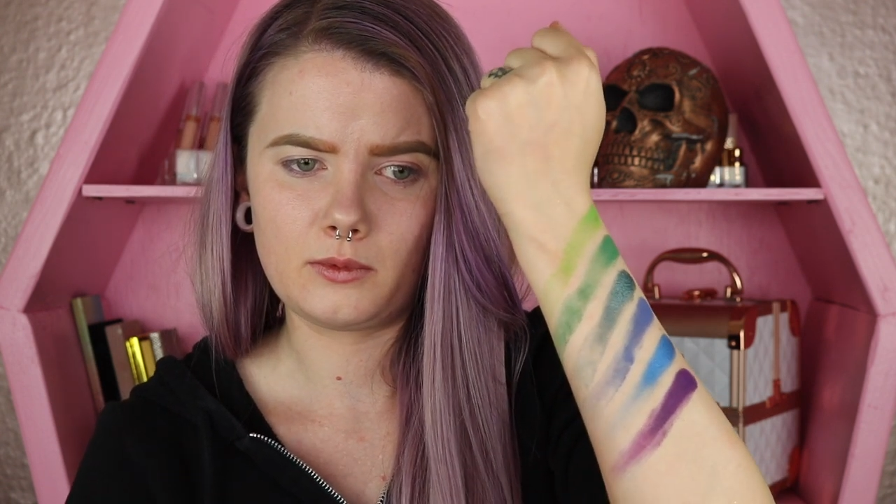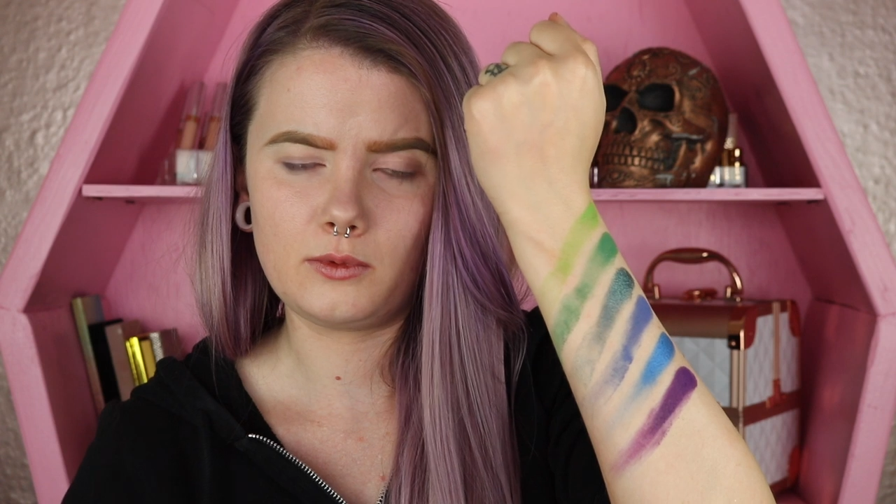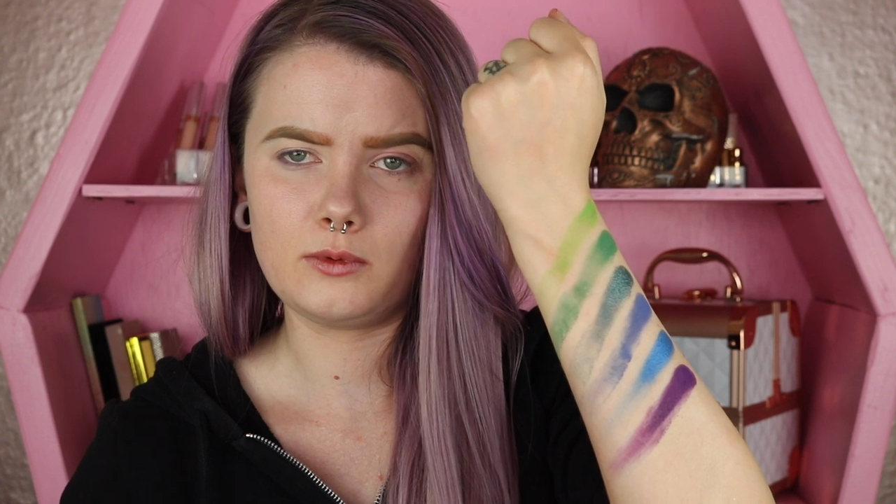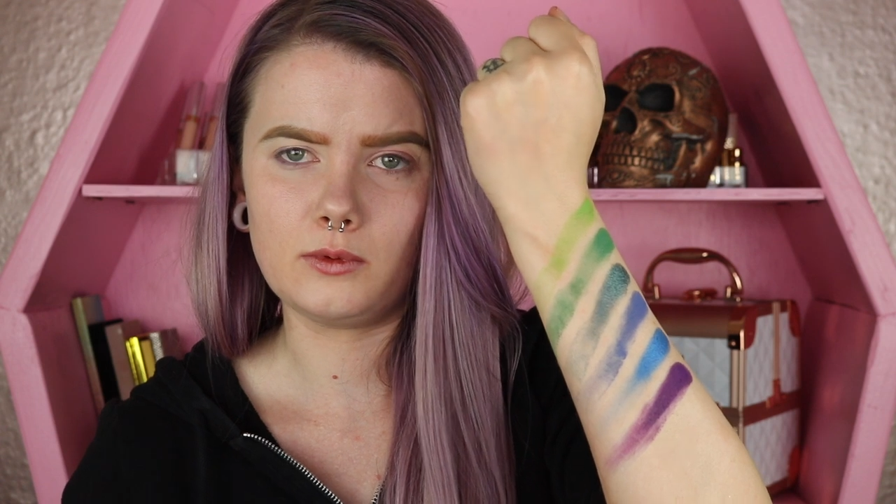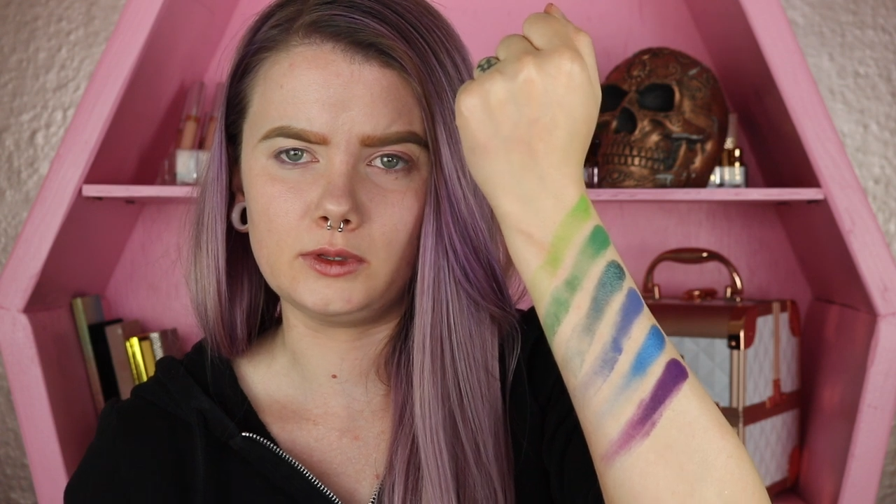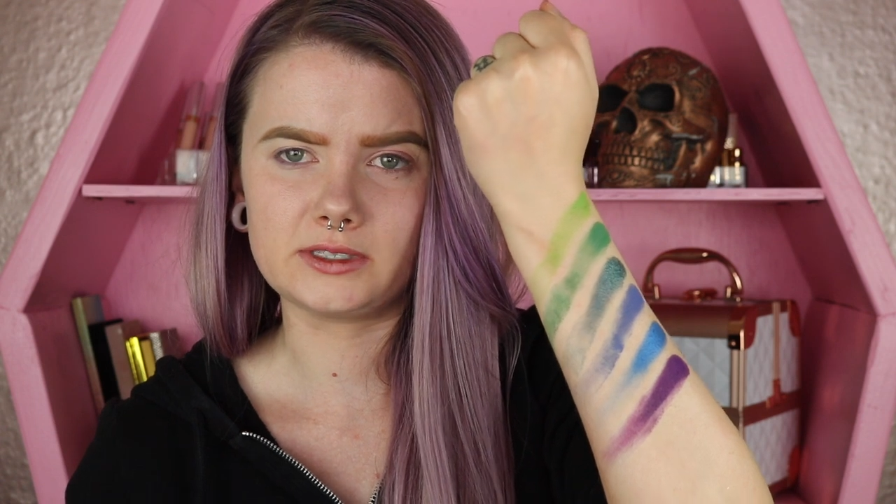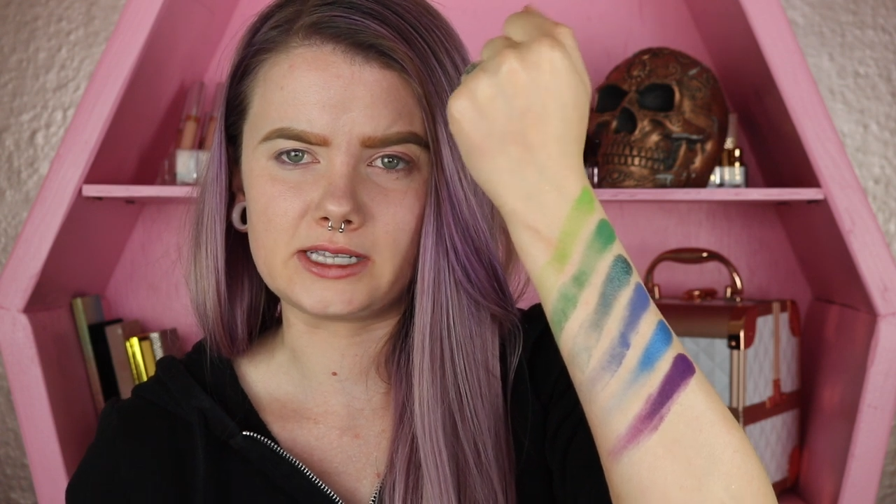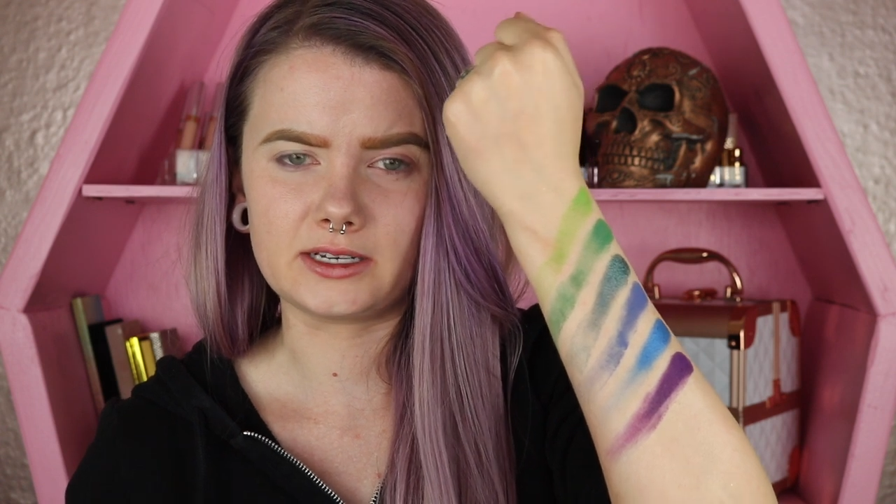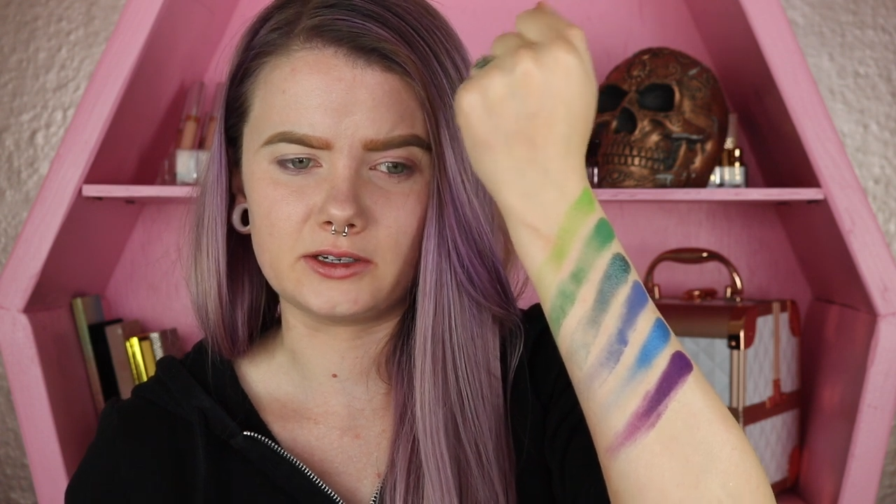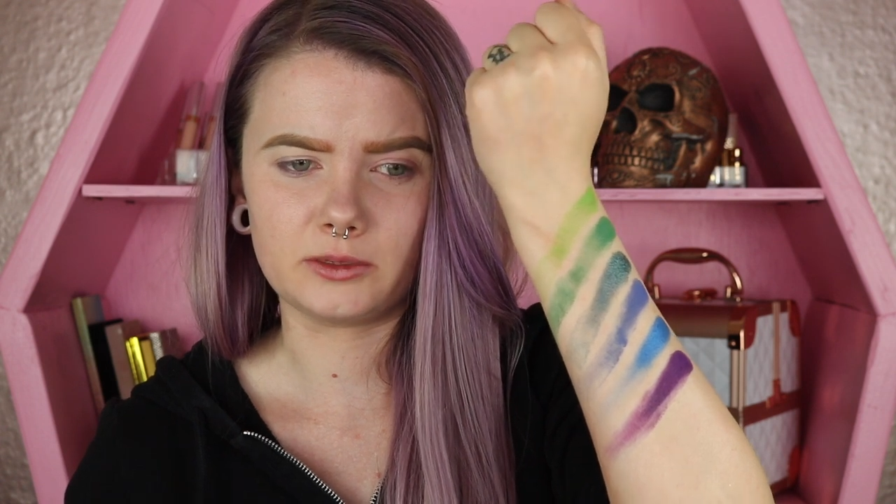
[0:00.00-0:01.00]
Ooh, it looks
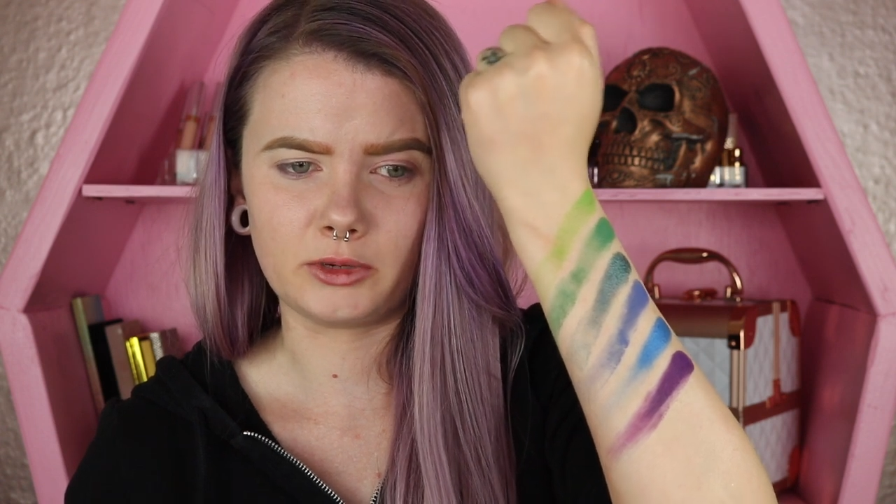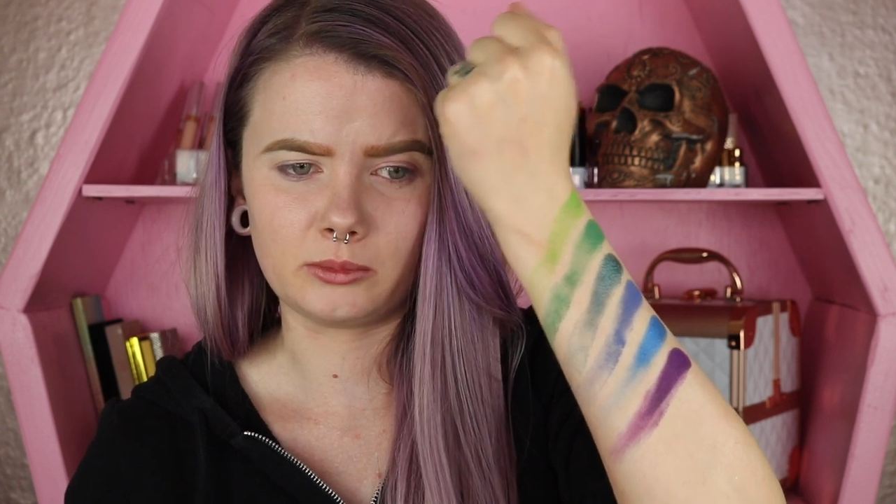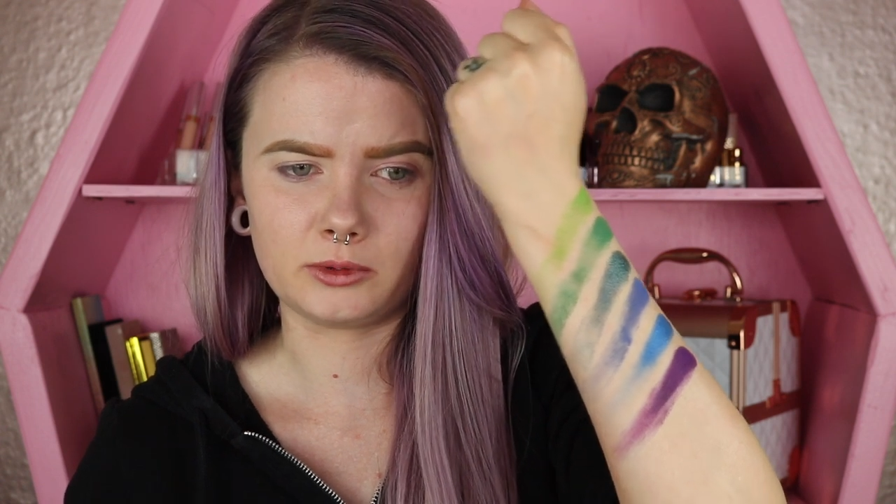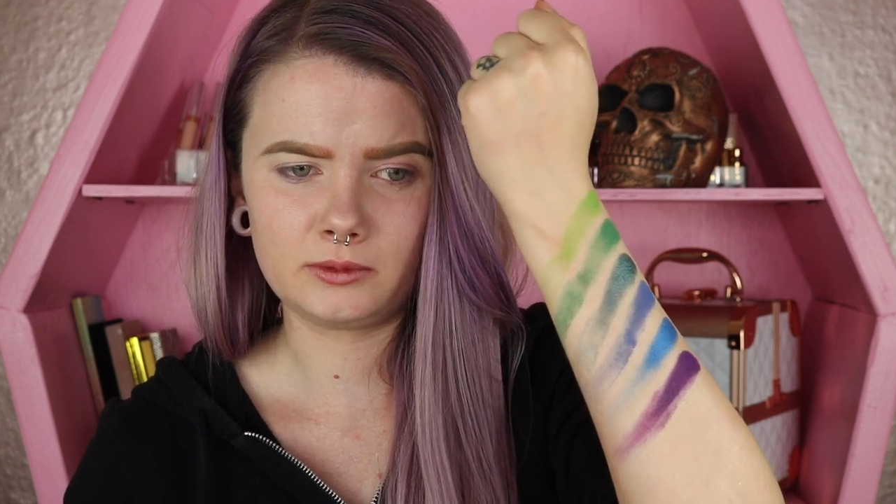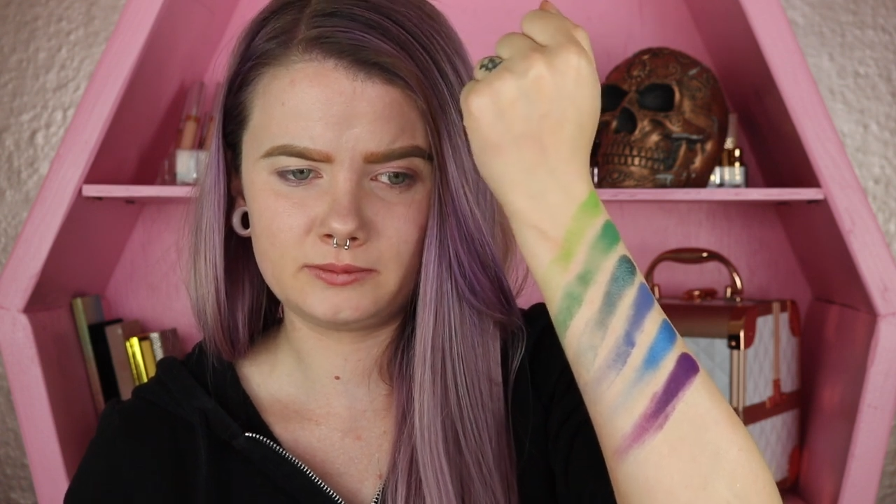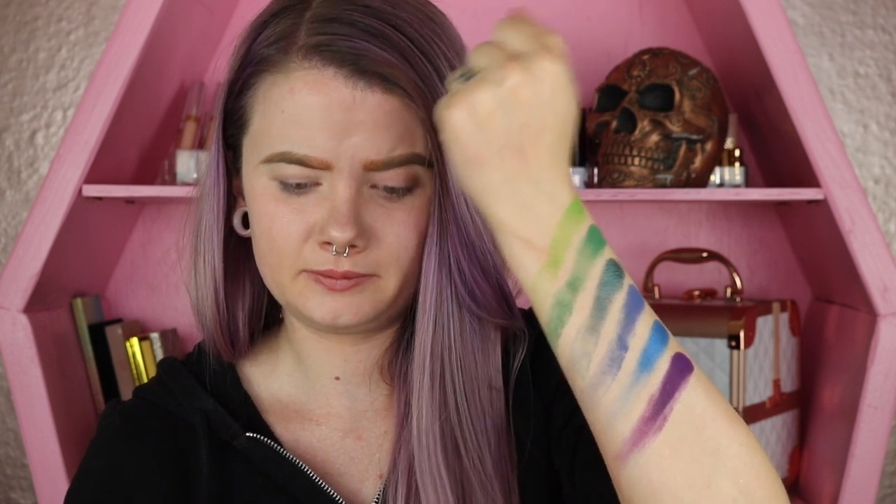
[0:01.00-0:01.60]
like a good purple.